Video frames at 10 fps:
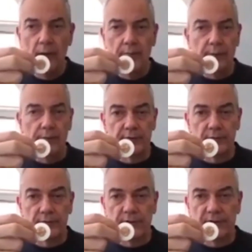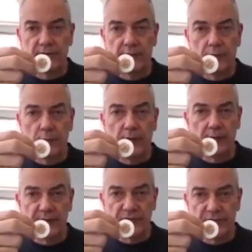maybe they're going to tell you, wow,
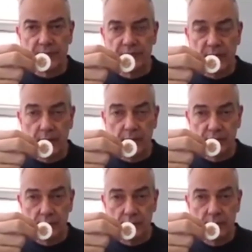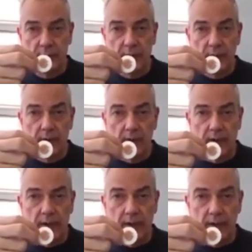that's dropped down to
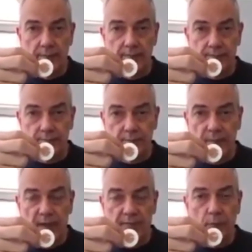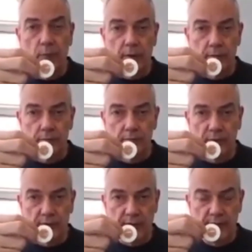a 4.
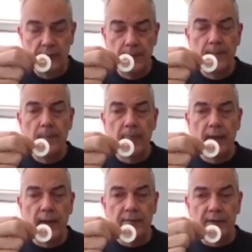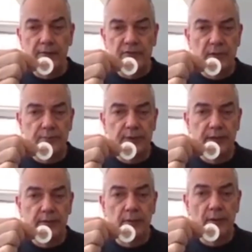Okay. And then you
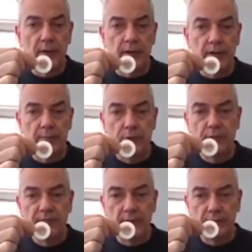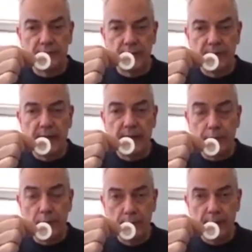simply are going to move that from
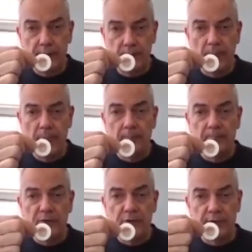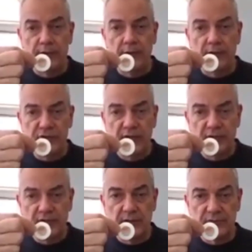that point. You're going to
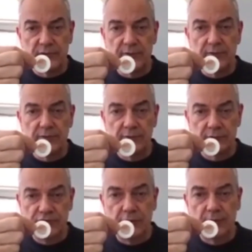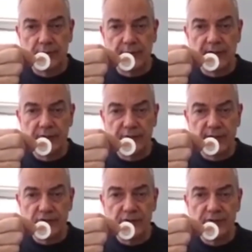adjust it. So you're generally in the right
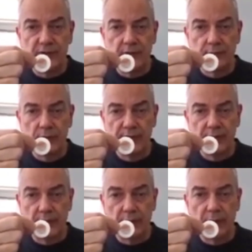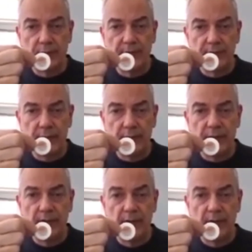direction. You're going to move it a little bit, maybe